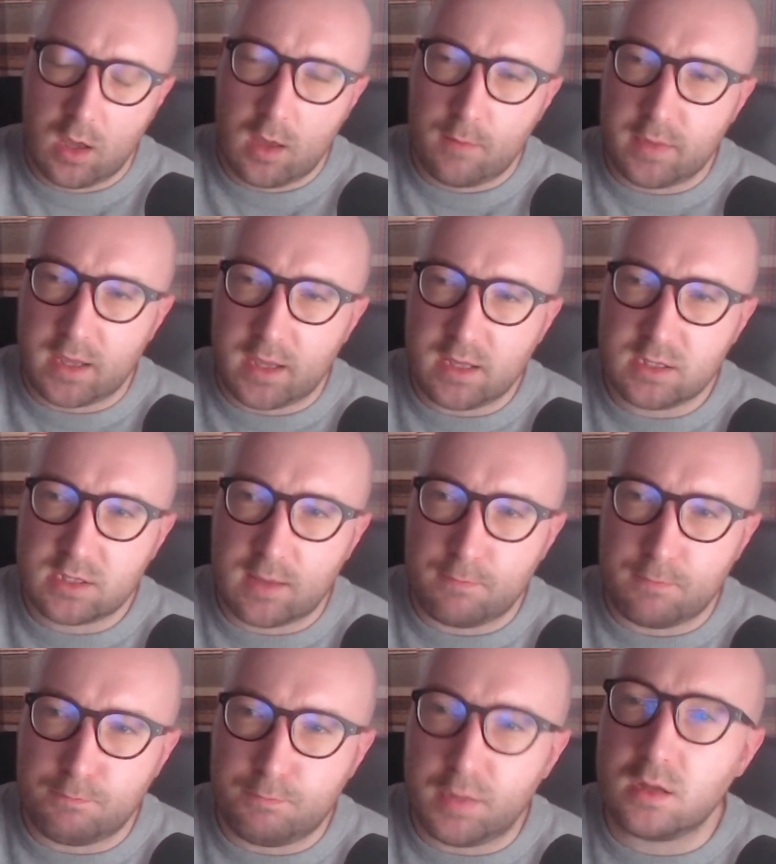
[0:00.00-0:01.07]
begins to
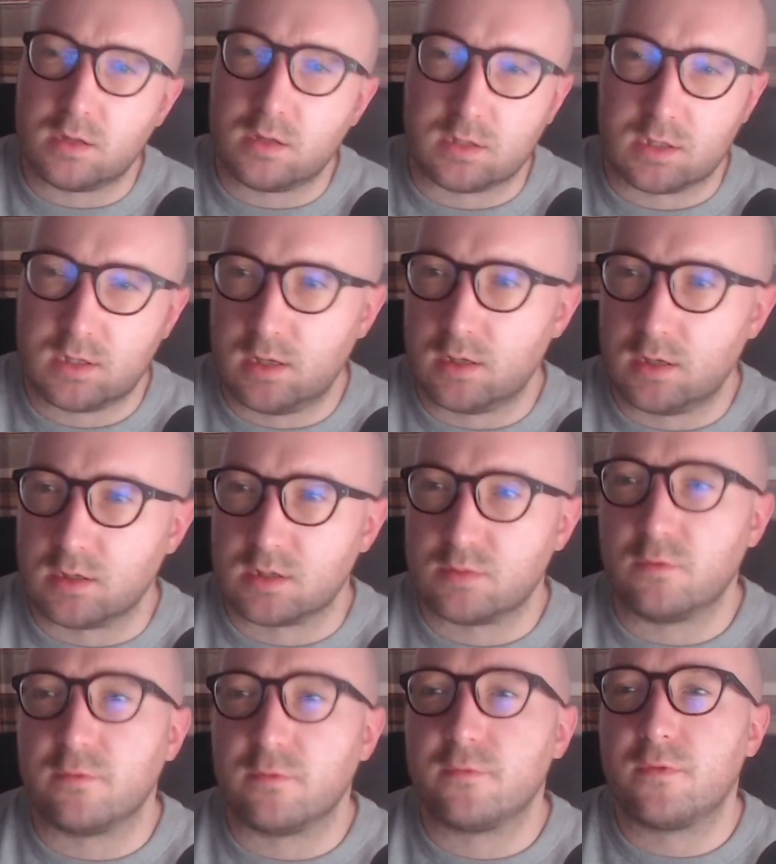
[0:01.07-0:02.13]
get burnt in a
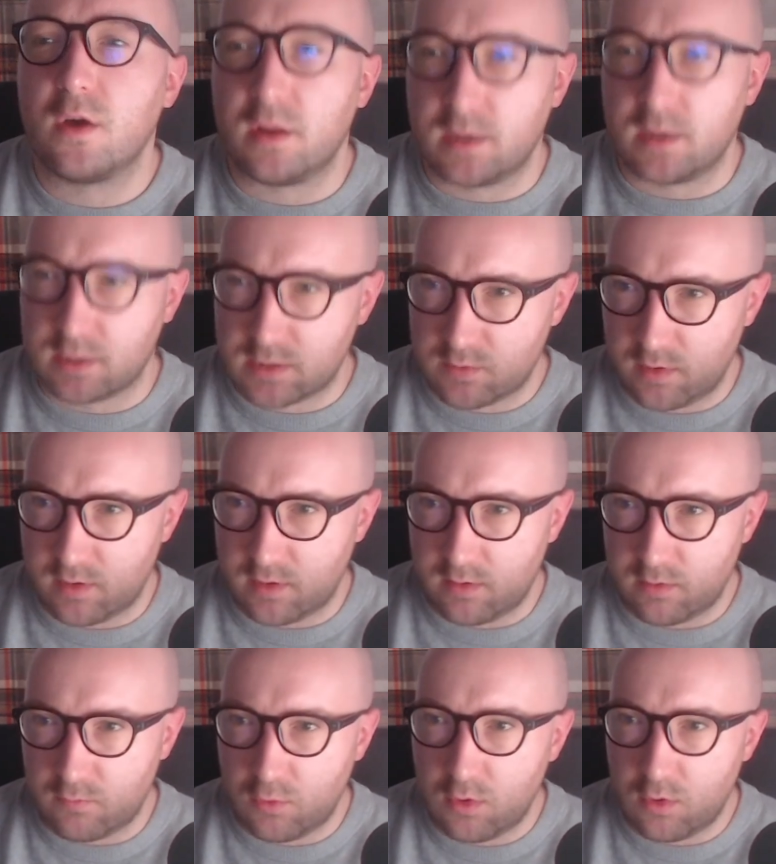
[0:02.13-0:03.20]
small furnace within the
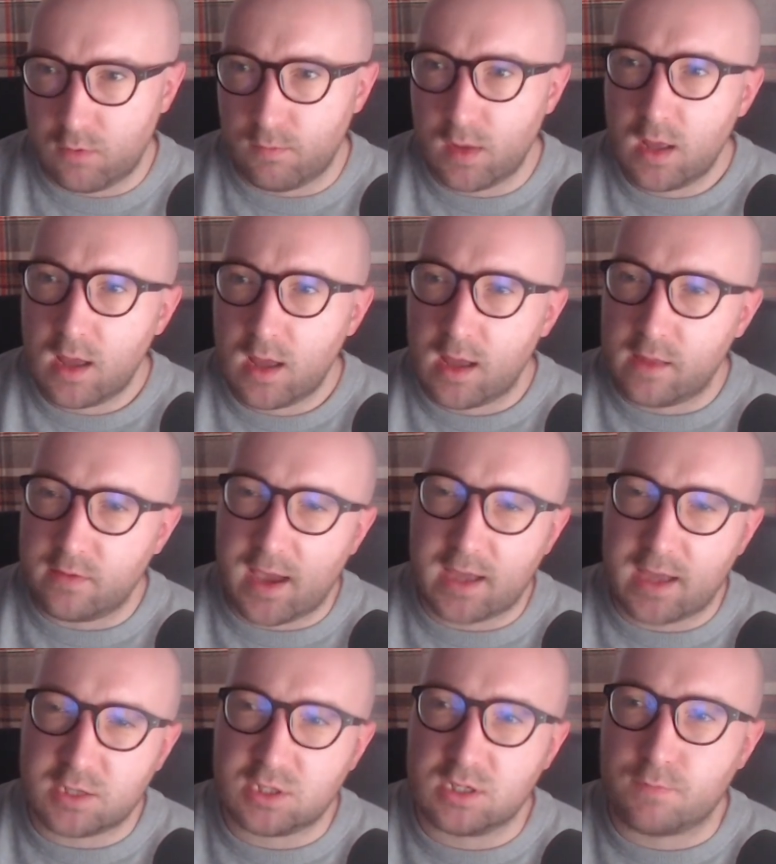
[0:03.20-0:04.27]
room, and the
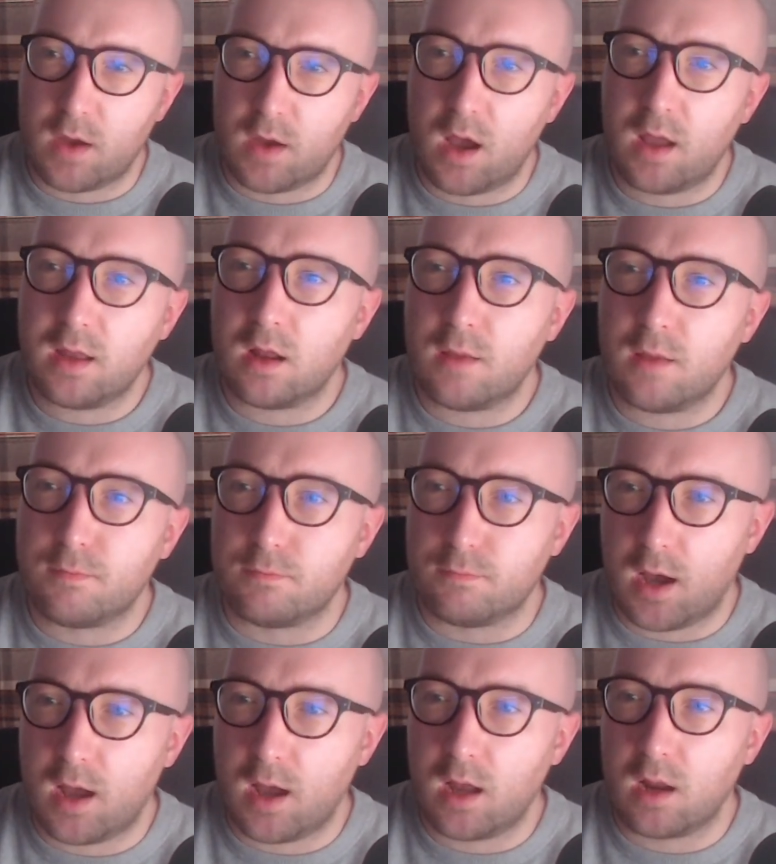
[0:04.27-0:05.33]
ashes pile
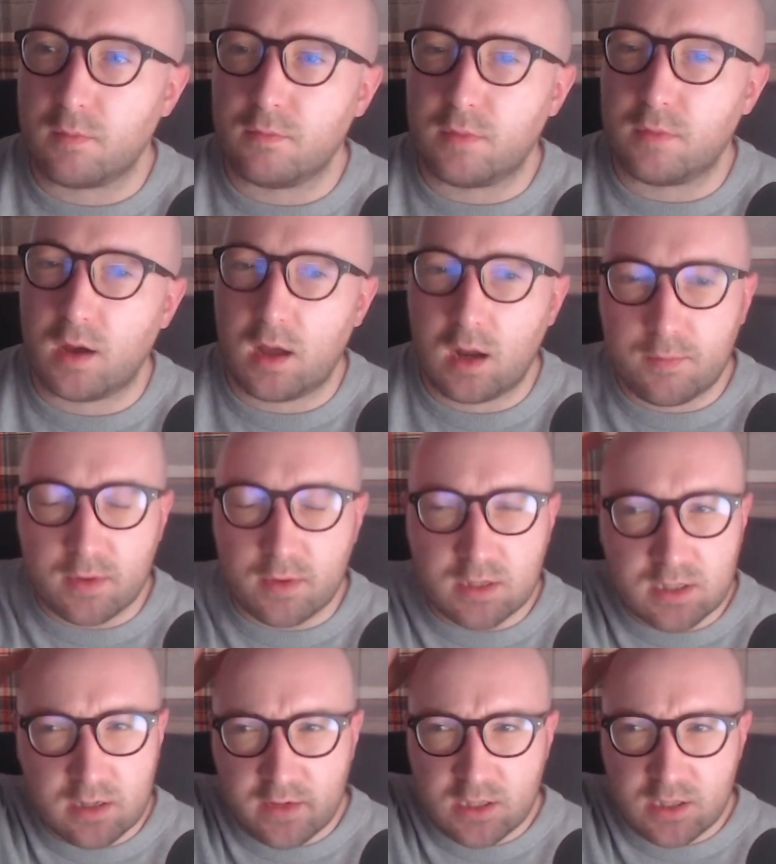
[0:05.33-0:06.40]
up
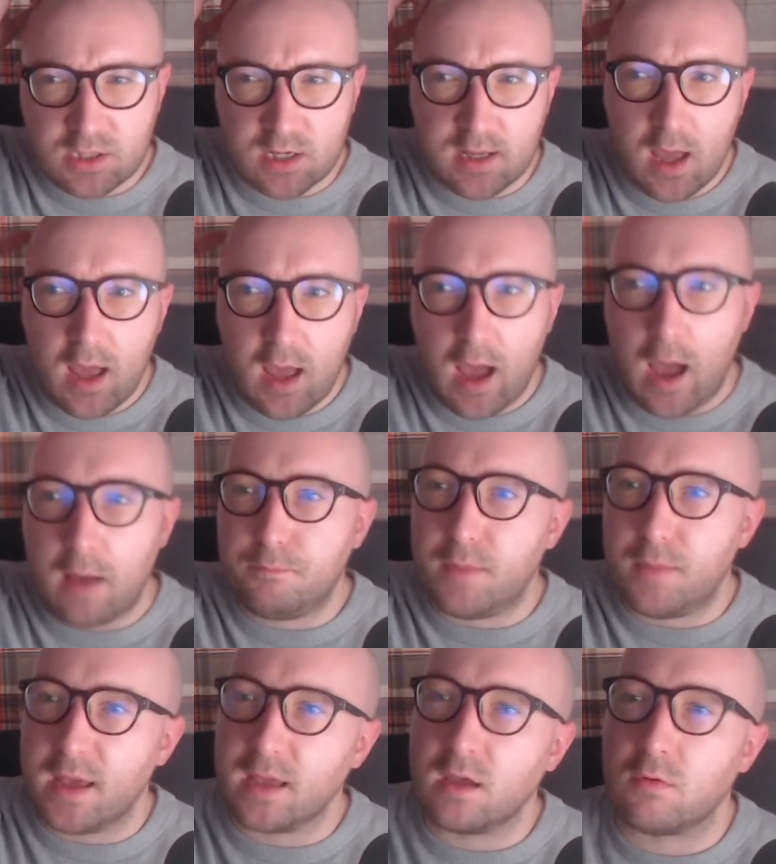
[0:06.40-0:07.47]
until eventually a
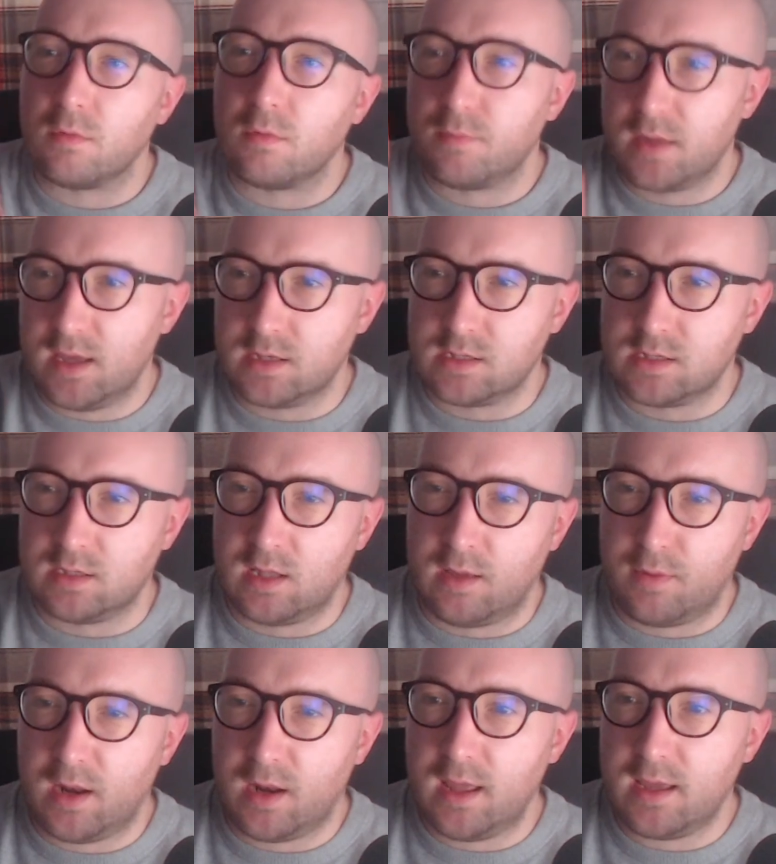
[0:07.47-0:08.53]
beggar appears in their
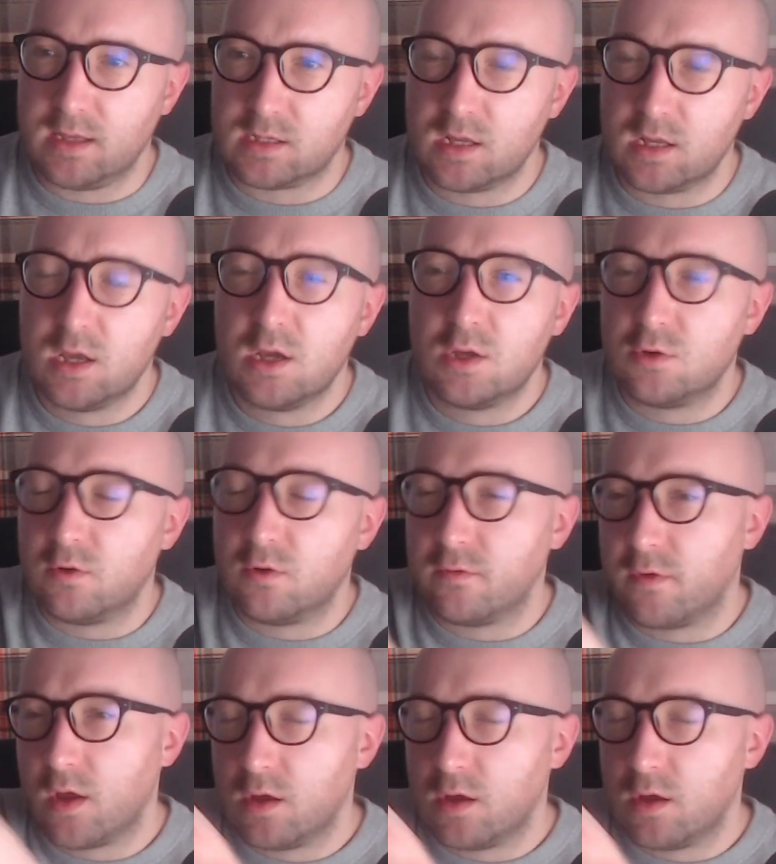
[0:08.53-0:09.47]
place to have